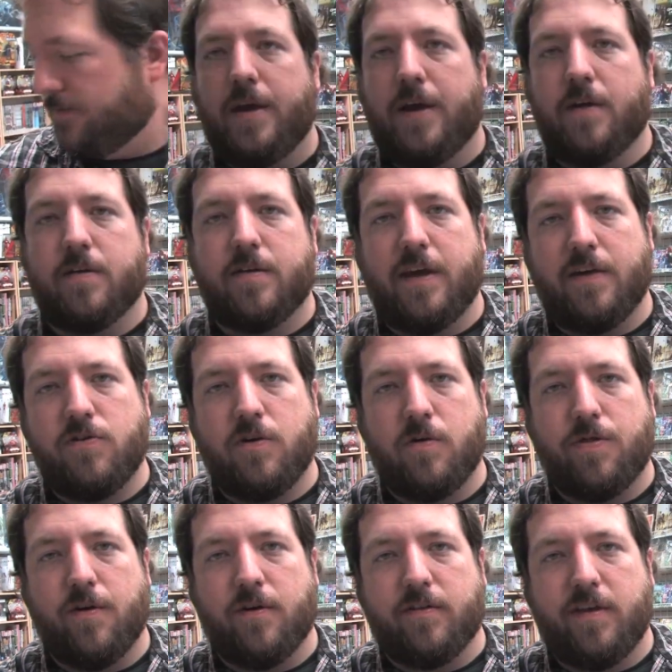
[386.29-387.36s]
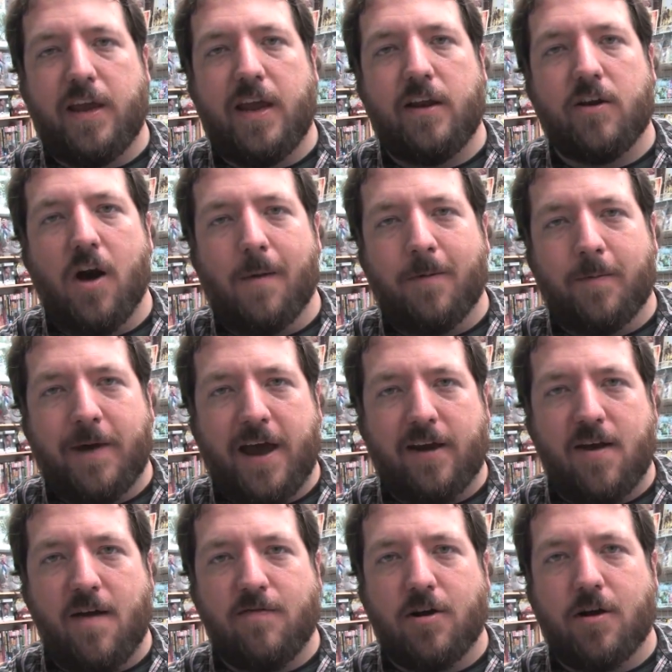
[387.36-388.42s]
Here's the issue 13 combo pack
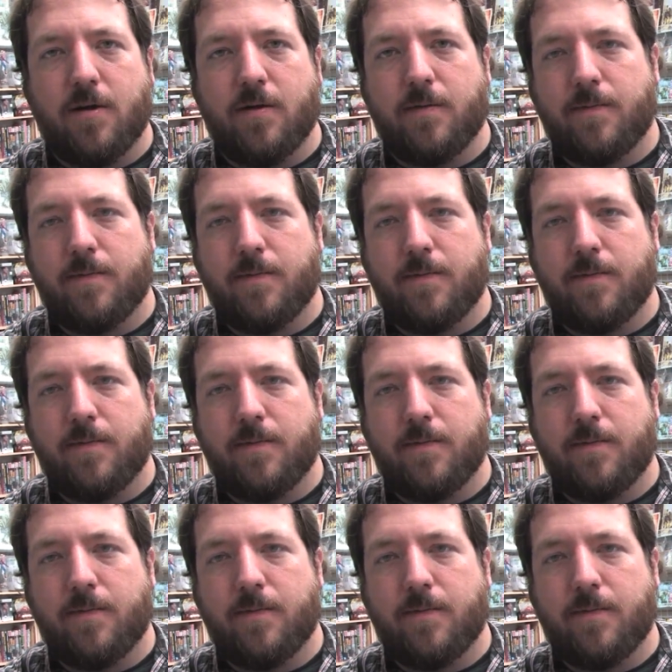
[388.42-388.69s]
cover,